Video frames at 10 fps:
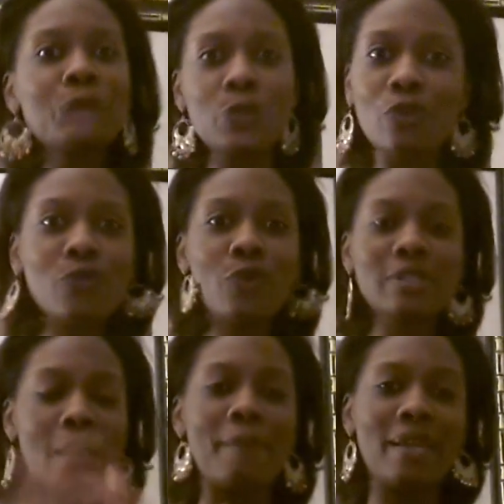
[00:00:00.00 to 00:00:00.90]
So of
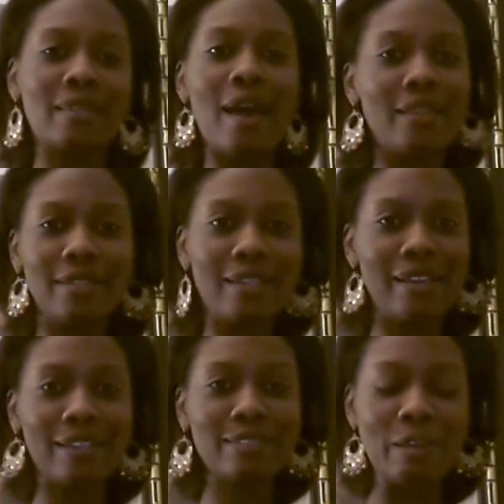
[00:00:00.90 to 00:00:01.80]
course I make the holiday
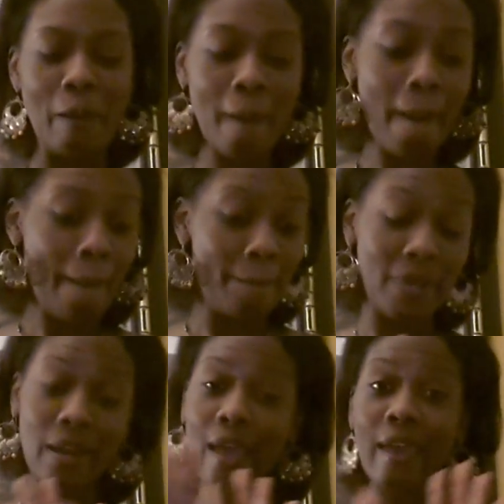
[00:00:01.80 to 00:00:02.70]
cocktail.
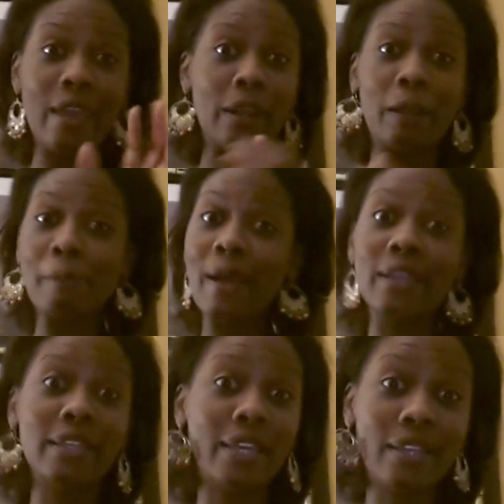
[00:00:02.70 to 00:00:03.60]
But I had
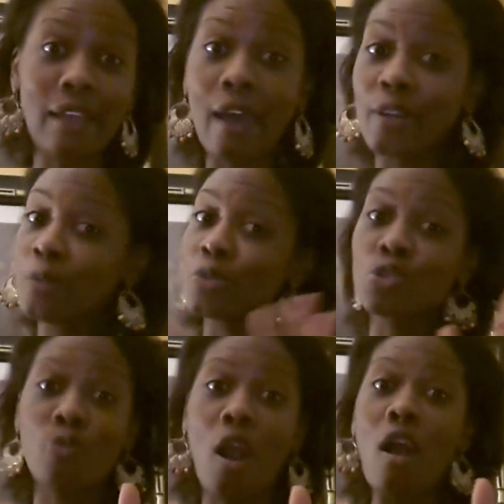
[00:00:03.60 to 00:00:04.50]
everybody laid out. It was
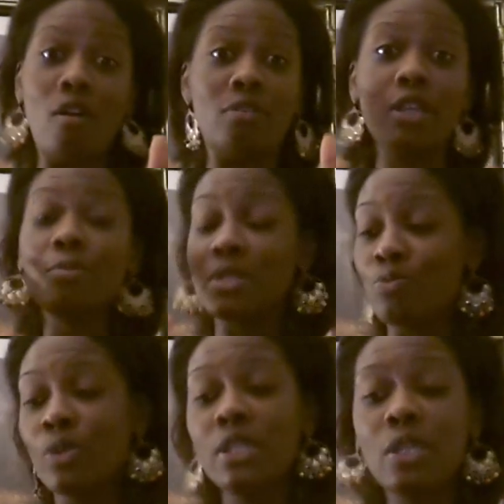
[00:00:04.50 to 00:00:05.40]
strong. It
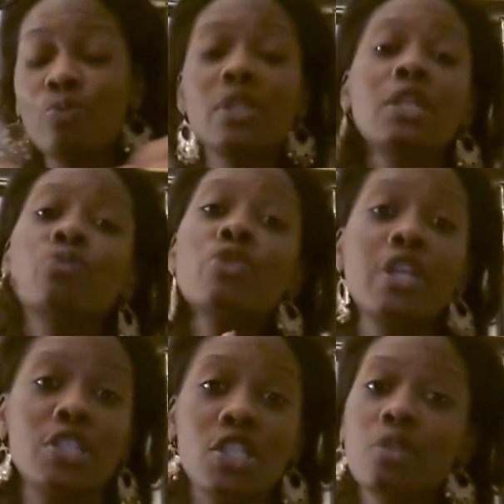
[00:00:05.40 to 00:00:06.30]
was really, really
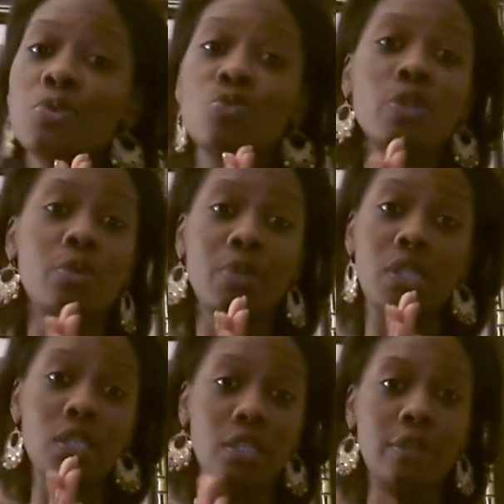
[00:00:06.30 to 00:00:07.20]
rich, and it was really,
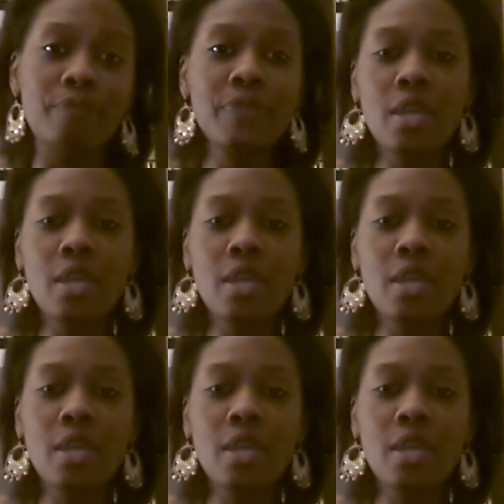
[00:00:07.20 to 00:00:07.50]
really good.